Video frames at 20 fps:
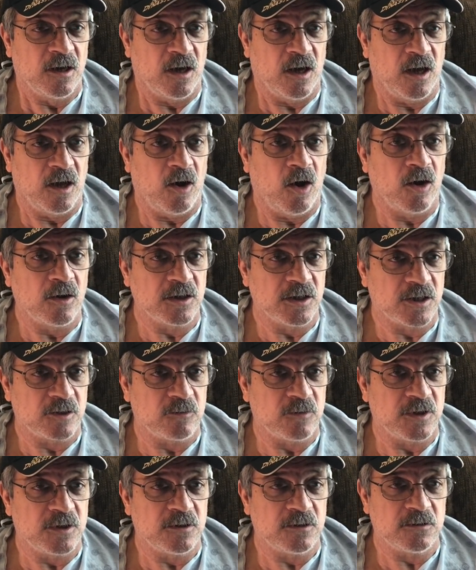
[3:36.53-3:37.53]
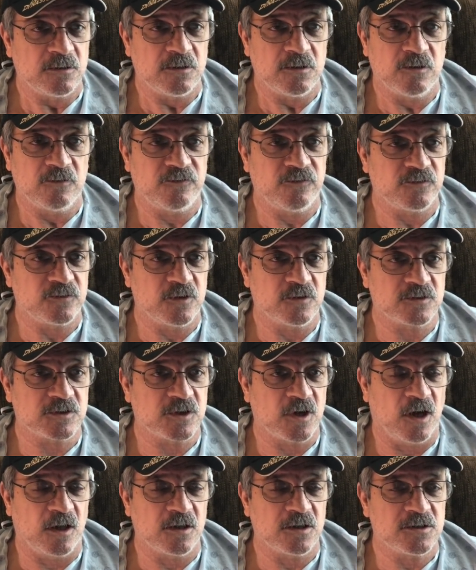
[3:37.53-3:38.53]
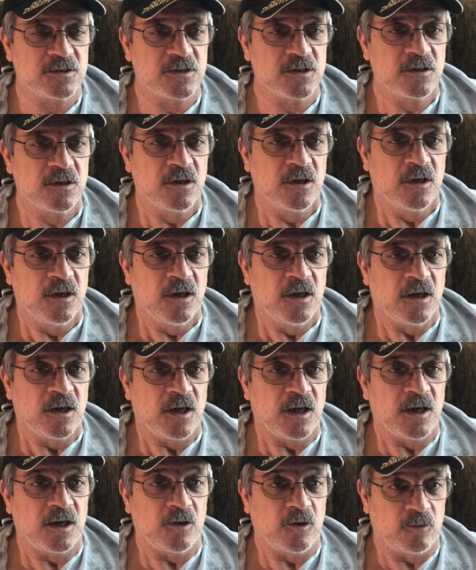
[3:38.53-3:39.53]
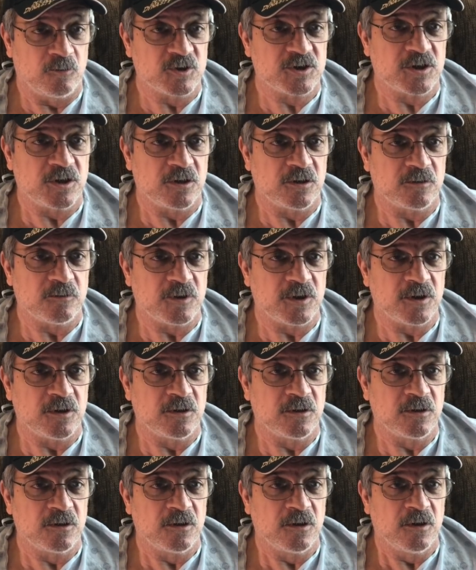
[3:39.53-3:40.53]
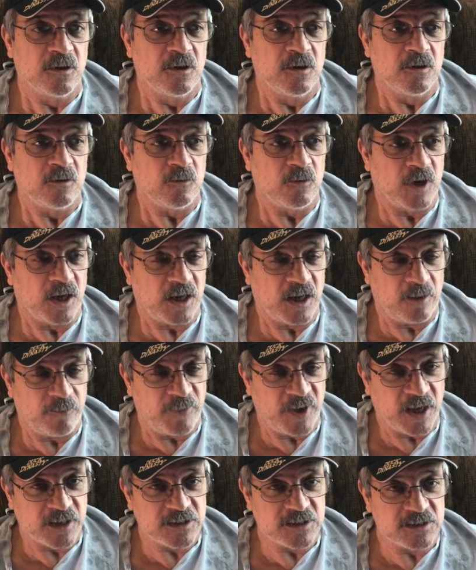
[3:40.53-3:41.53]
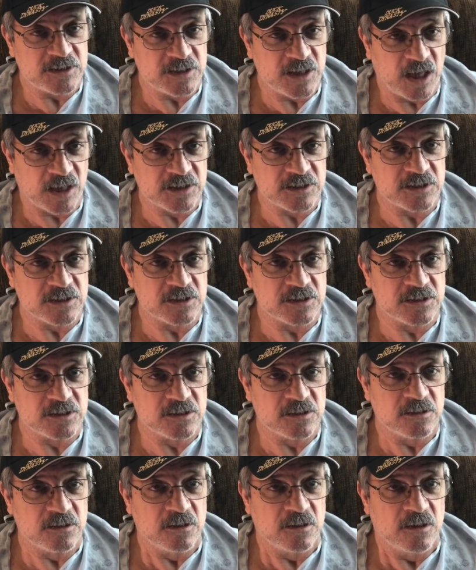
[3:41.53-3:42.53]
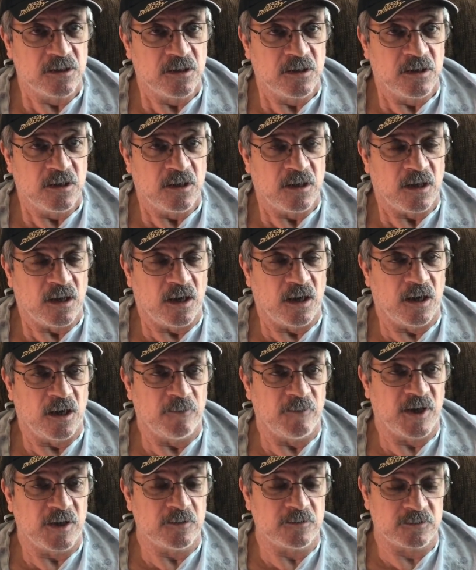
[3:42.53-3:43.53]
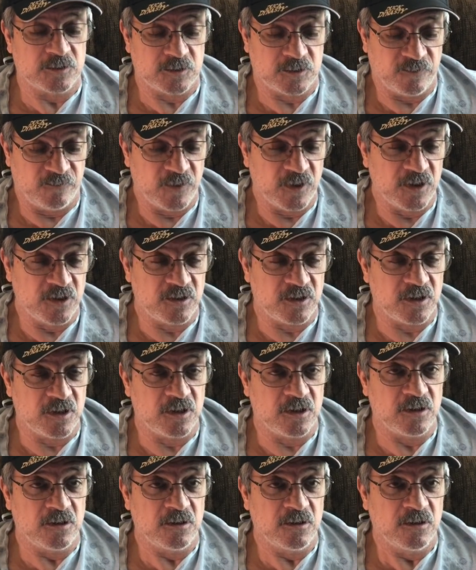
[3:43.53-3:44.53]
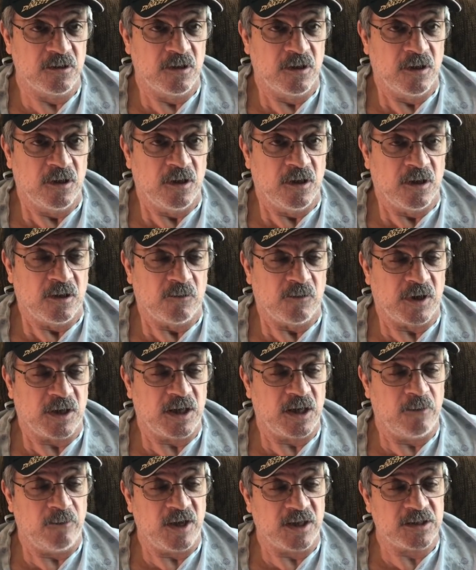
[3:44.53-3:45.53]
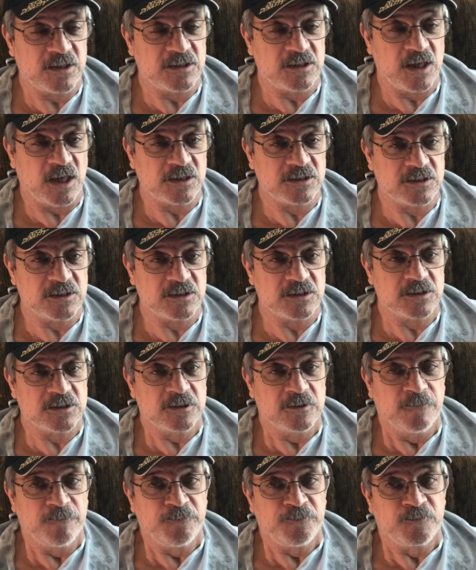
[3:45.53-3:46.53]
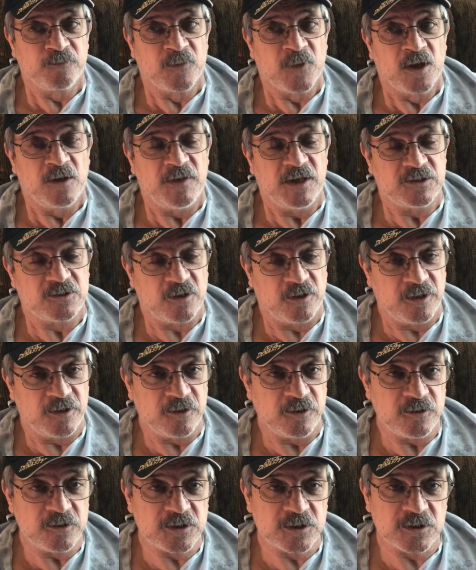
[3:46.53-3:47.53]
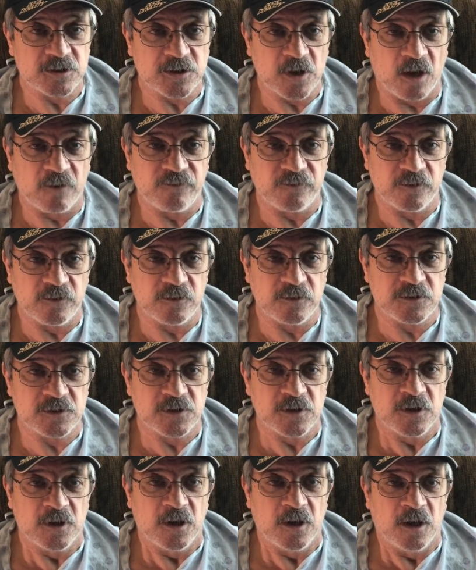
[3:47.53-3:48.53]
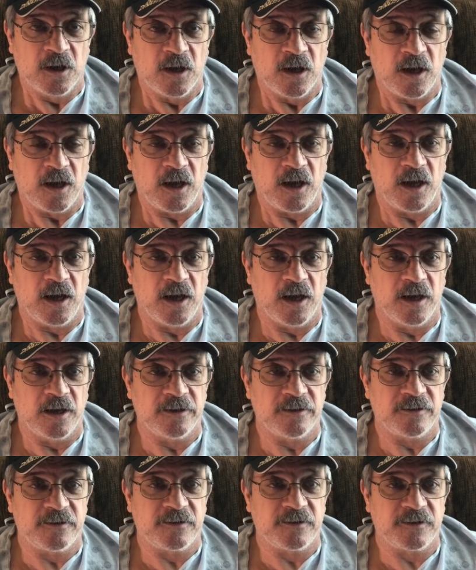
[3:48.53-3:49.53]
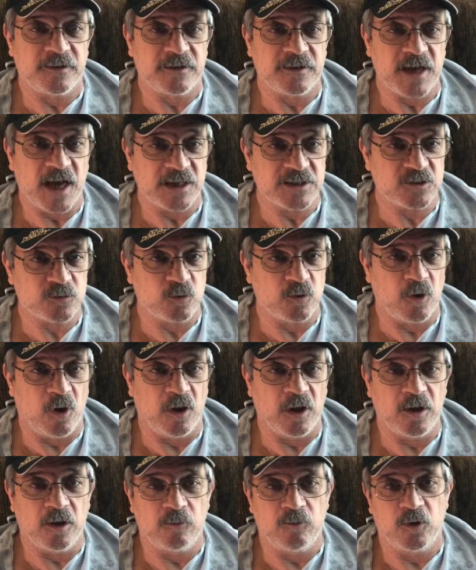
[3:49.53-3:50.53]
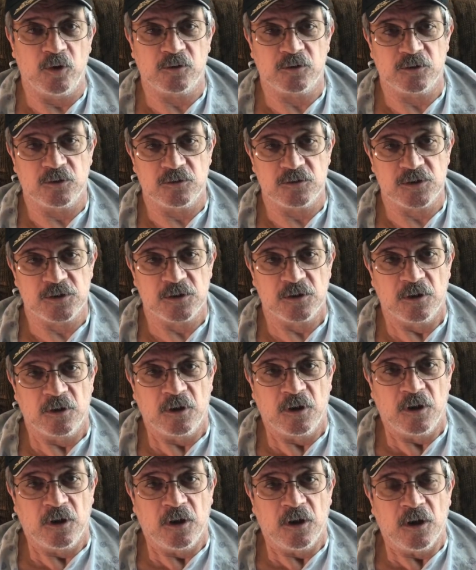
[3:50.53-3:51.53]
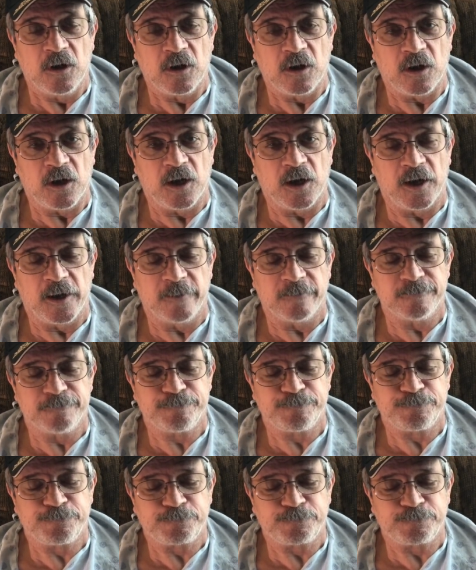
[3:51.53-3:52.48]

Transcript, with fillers: uh, all liquid, no no solids, and it almost killed me. When I got back to Texas, um, I was severely thin. When I came back to Texas, they started introducing soft foods, and that's when all hell broke loose. Um,